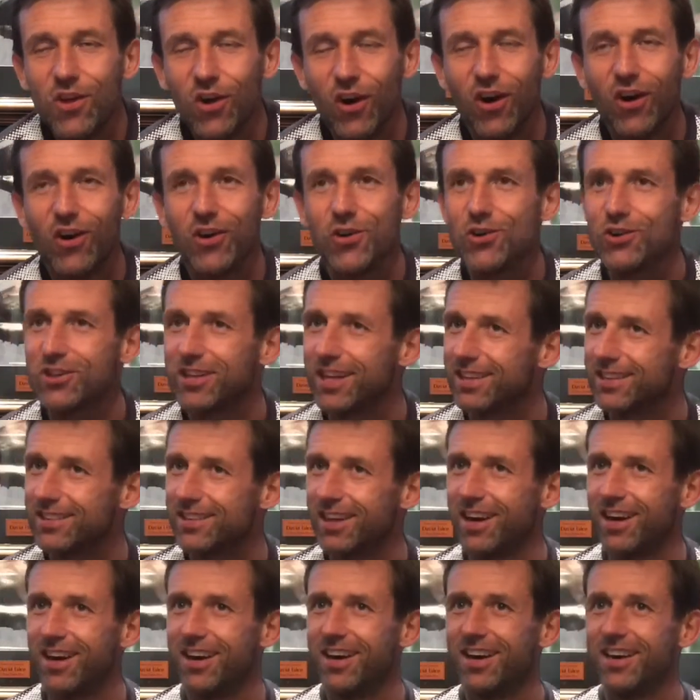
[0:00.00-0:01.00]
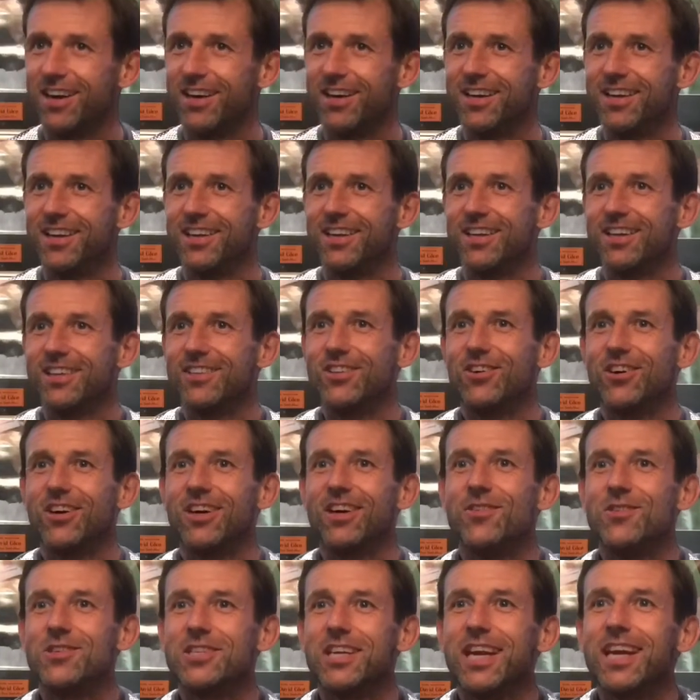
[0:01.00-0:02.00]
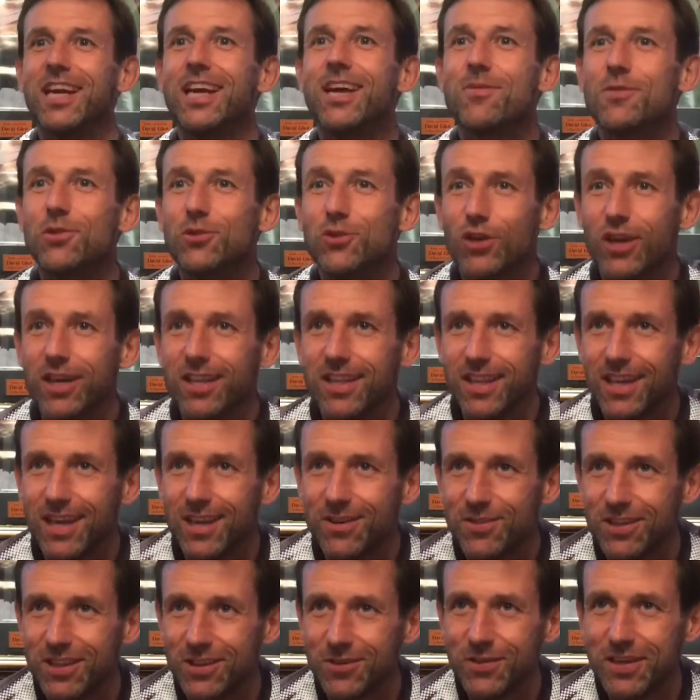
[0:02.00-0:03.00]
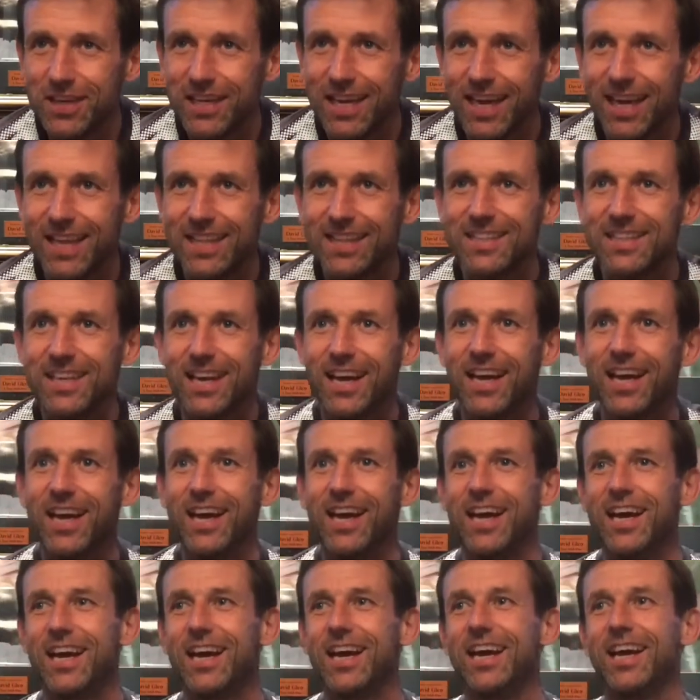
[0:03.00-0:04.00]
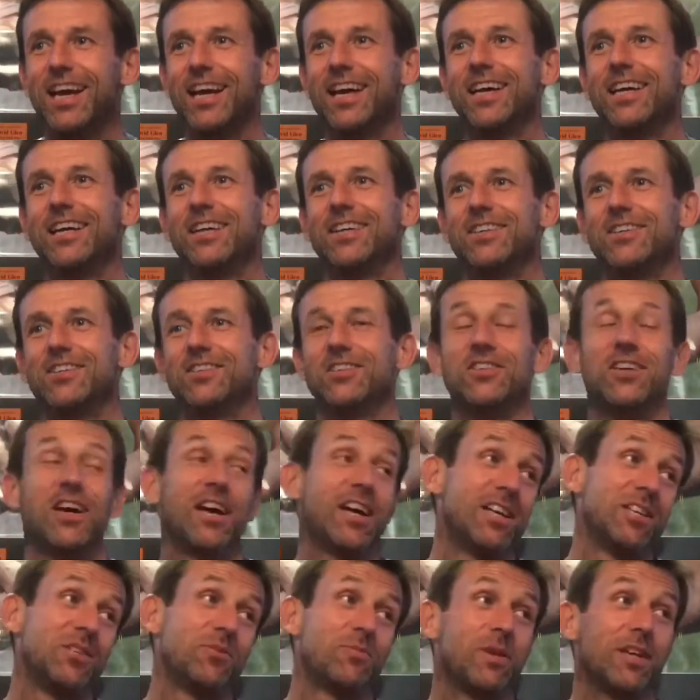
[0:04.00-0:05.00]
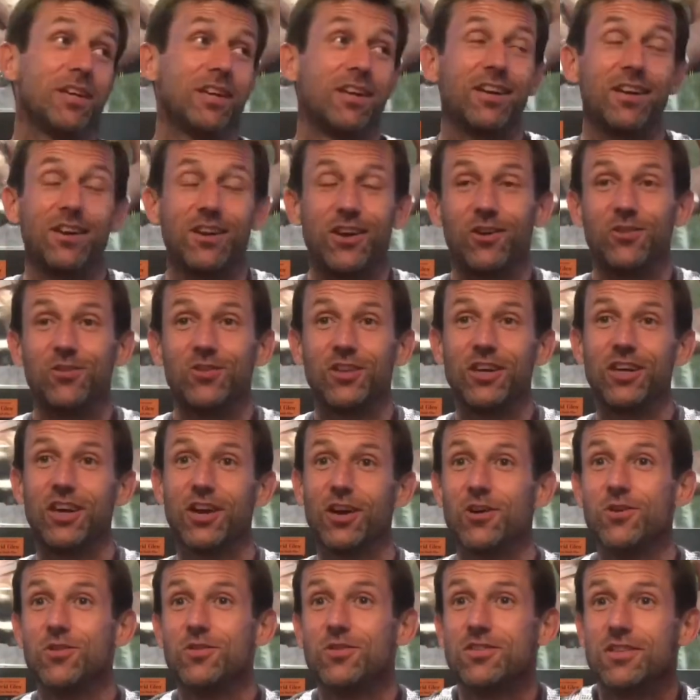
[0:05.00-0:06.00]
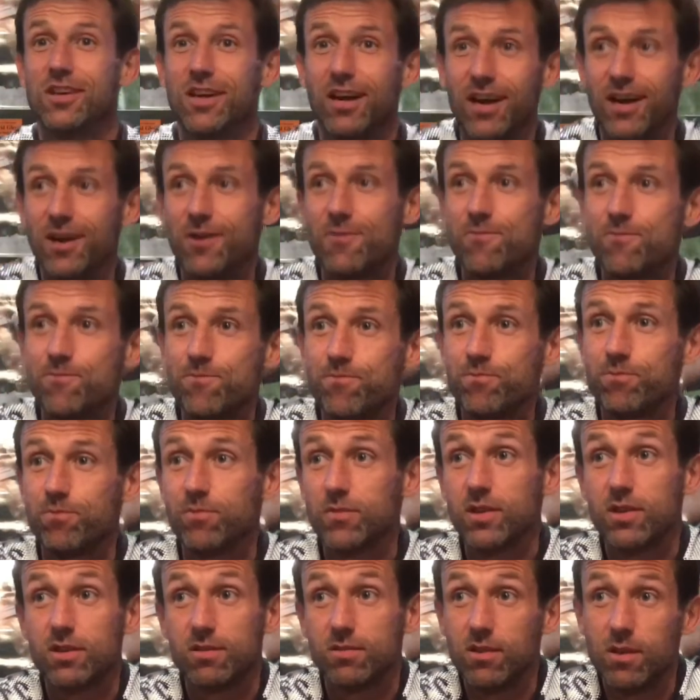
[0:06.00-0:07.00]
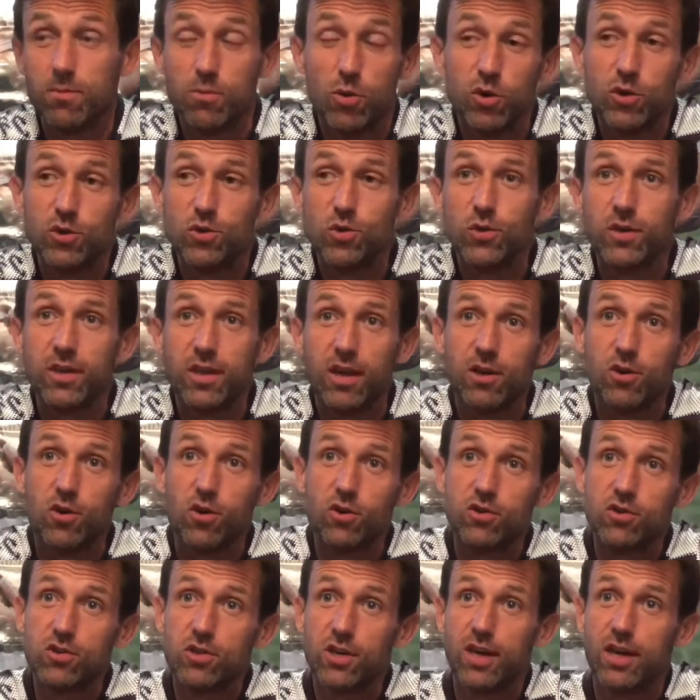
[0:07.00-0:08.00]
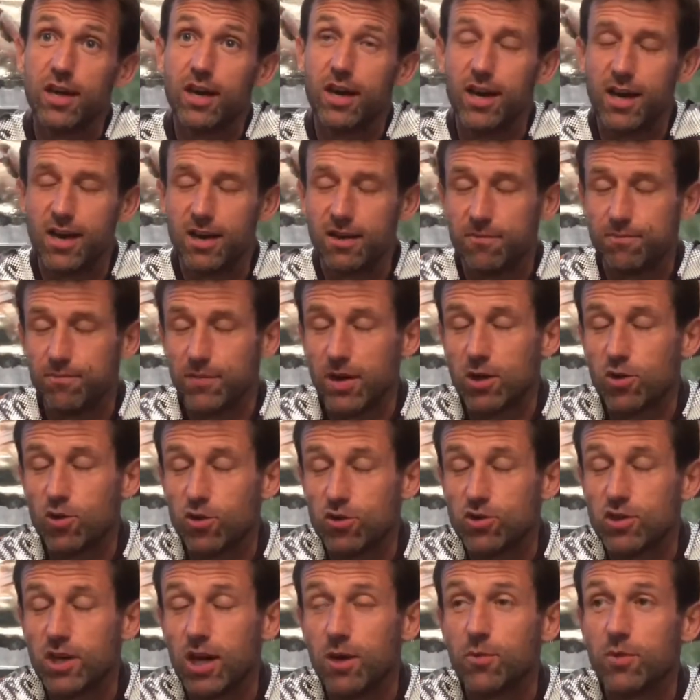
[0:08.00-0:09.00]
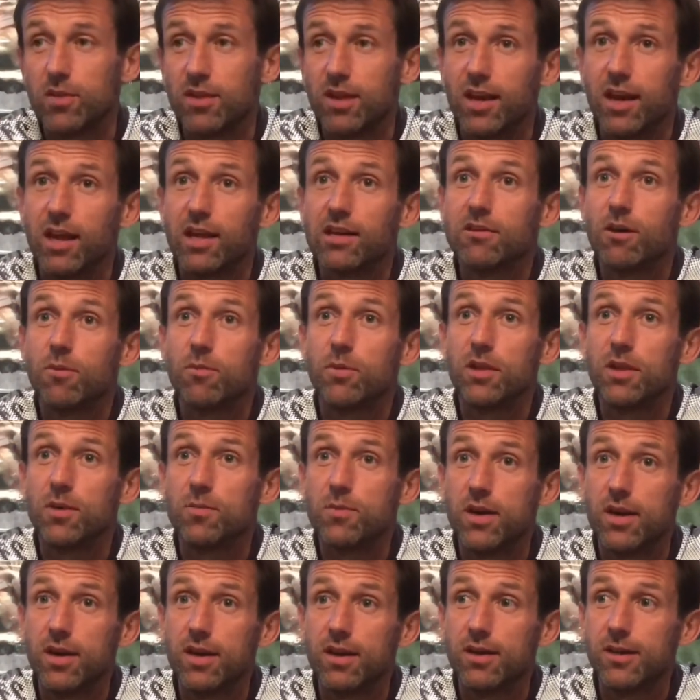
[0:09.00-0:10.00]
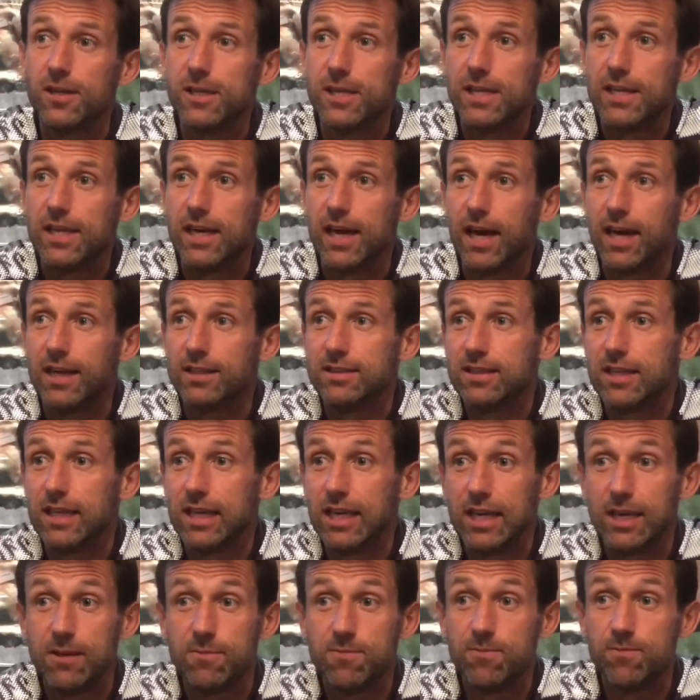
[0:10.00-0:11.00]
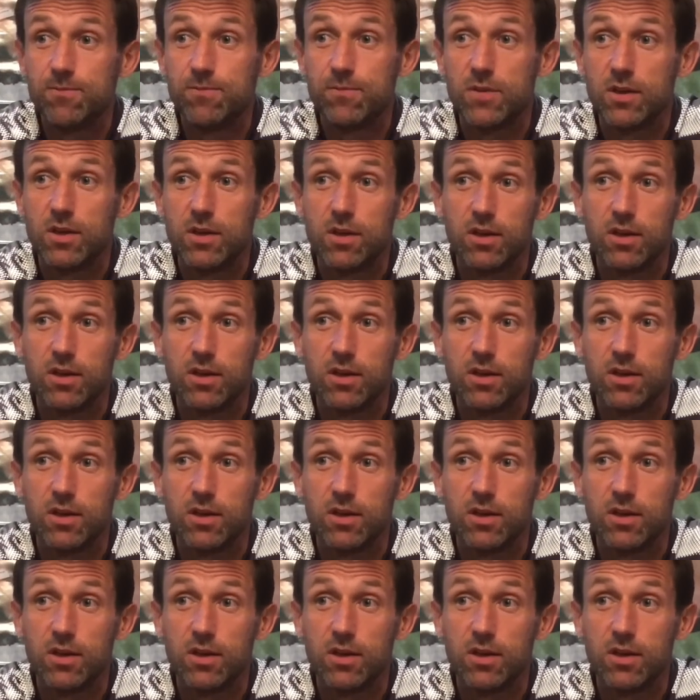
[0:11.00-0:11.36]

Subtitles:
No, who linked that? No, it was a game he took in the game at the weekend. And he's been in and around the ground. The boys don't get a contract with any club at the minute. And